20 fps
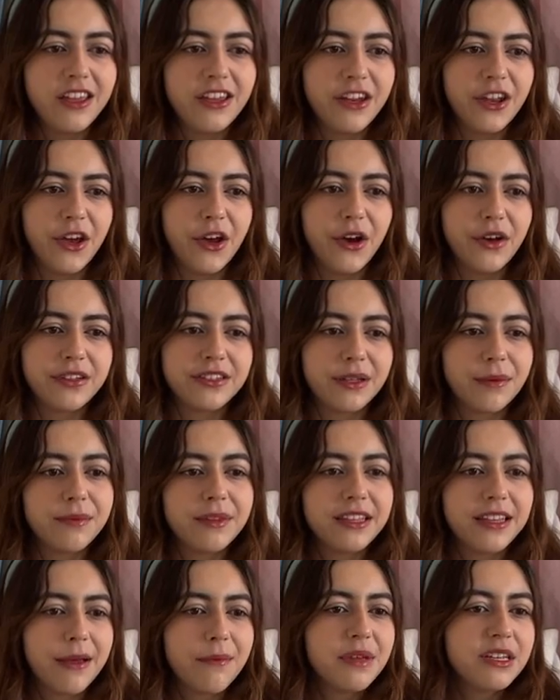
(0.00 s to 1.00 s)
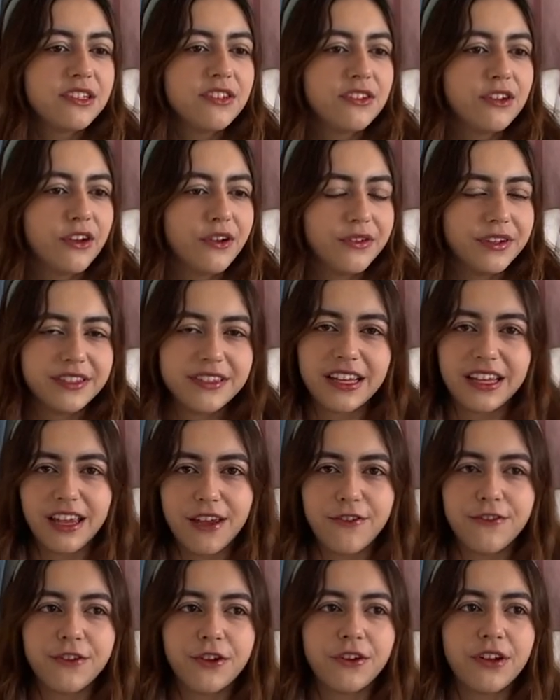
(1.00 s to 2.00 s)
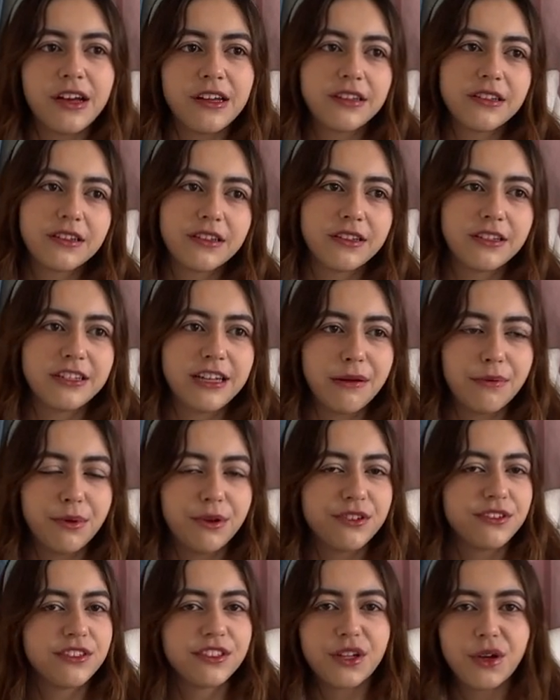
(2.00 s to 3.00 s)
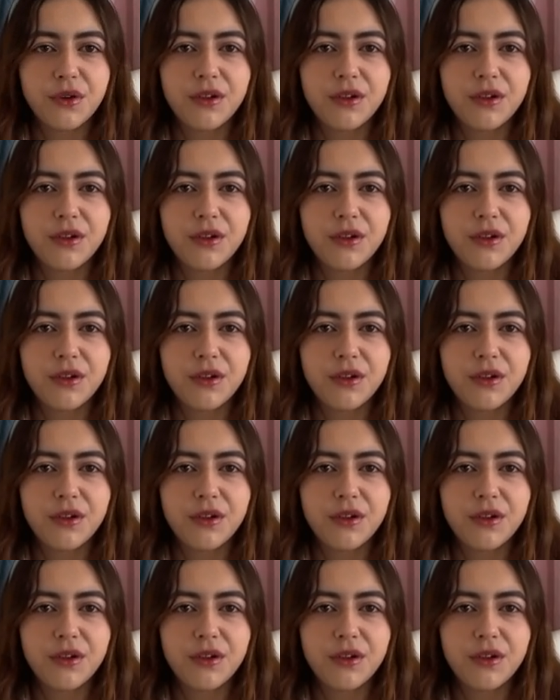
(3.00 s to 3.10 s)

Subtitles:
You know, something that makes you nervous, like if you're not the type of person to go